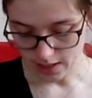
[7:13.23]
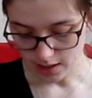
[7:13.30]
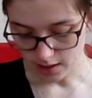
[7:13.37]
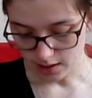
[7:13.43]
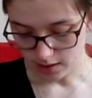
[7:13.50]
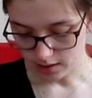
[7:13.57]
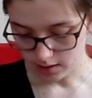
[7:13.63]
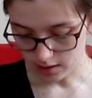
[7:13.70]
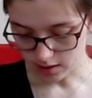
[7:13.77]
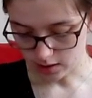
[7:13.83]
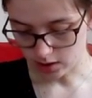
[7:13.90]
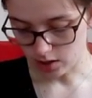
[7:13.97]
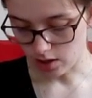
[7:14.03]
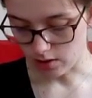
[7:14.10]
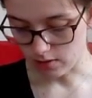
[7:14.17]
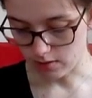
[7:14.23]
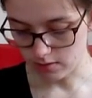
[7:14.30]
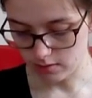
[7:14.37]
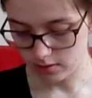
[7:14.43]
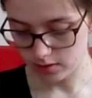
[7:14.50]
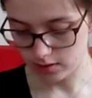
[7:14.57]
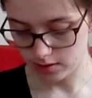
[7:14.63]
So that's
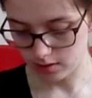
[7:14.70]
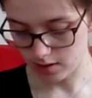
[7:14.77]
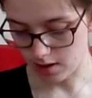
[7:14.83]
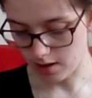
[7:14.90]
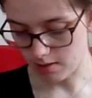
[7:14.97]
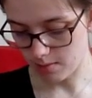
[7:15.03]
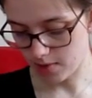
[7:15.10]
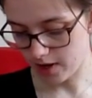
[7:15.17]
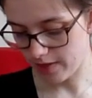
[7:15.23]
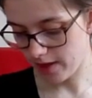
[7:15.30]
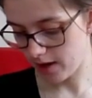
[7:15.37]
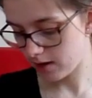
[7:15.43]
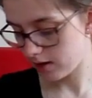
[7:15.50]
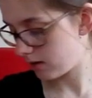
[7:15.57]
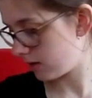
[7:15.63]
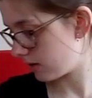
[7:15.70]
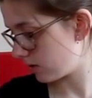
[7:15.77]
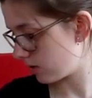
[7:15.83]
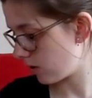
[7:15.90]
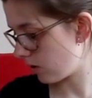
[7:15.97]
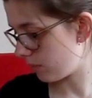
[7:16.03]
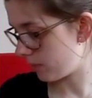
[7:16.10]
those. I then
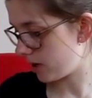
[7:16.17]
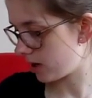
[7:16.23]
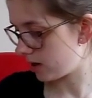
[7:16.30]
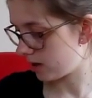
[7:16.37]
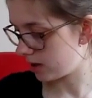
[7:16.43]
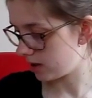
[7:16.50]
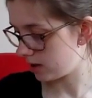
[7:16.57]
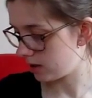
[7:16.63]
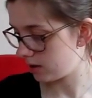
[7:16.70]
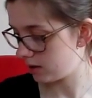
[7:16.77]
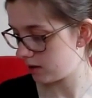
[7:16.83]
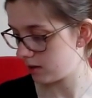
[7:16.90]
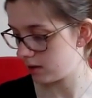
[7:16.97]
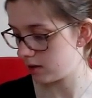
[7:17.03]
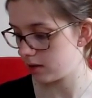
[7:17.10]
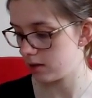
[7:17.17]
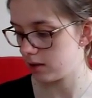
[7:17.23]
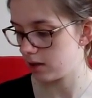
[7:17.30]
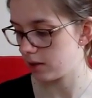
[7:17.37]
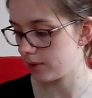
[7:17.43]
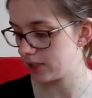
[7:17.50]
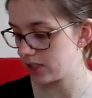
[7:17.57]
I
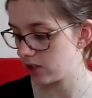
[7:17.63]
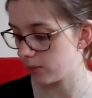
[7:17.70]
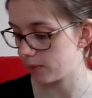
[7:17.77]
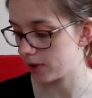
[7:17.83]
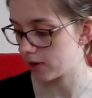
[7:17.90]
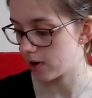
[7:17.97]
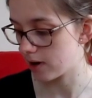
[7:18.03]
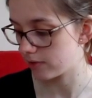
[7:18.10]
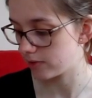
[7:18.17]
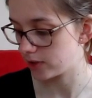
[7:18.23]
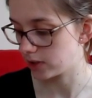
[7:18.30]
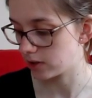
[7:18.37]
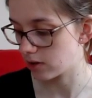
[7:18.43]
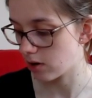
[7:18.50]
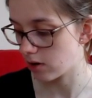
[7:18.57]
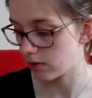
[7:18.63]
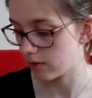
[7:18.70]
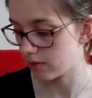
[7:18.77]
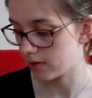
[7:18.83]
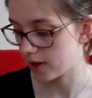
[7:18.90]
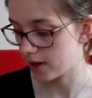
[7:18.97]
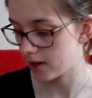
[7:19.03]
went to Hobbycraft and got
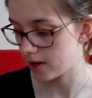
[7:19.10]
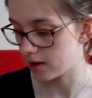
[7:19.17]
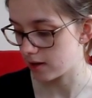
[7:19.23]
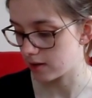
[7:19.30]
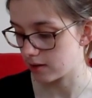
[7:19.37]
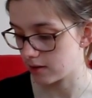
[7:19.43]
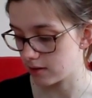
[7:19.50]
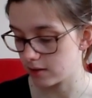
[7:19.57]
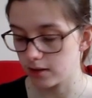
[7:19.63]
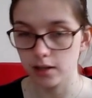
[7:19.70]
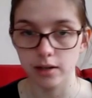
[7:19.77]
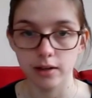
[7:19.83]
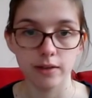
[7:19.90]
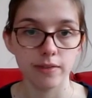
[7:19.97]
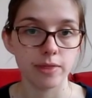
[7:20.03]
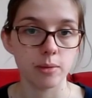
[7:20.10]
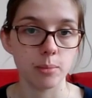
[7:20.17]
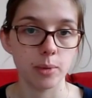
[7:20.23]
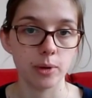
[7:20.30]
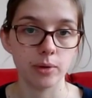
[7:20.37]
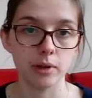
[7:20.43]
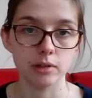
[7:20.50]
the
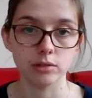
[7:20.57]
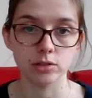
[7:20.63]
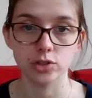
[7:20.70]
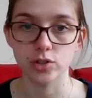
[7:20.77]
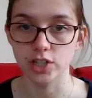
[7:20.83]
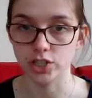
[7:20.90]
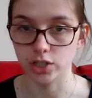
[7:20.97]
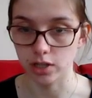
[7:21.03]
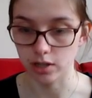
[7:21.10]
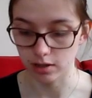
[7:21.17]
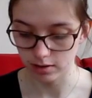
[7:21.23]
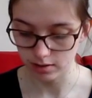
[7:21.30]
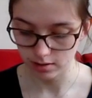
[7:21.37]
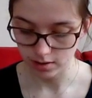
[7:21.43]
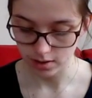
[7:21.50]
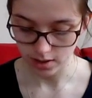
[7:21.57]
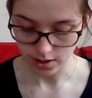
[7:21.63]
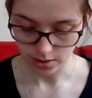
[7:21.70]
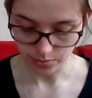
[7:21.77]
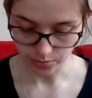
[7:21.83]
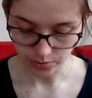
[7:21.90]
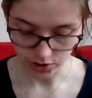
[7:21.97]
Mill Hill Treasure,
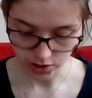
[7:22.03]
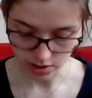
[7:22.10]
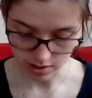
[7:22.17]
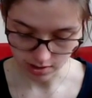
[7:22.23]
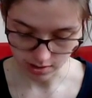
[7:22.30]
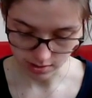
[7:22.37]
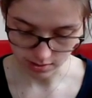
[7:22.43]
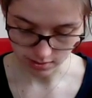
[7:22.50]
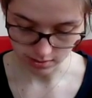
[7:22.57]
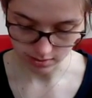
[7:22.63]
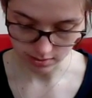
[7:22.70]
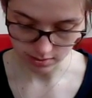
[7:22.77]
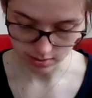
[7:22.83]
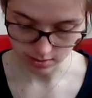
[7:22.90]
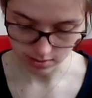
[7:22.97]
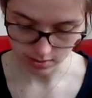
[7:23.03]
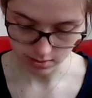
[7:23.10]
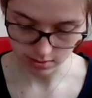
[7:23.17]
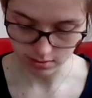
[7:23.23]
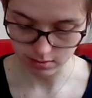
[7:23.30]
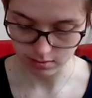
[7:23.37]
which is